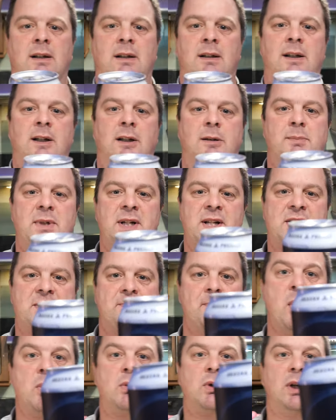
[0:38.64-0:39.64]
Little bit of
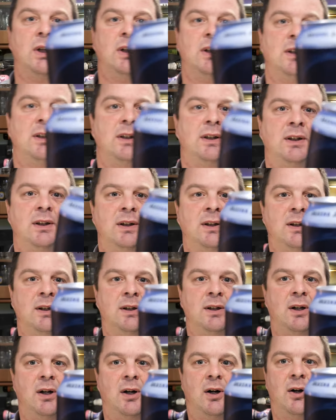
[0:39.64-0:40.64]
smoke
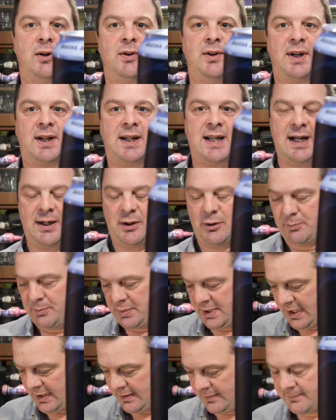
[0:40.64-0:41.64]
on the can
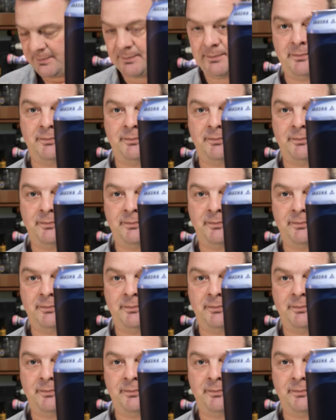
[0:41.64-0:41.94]
opening.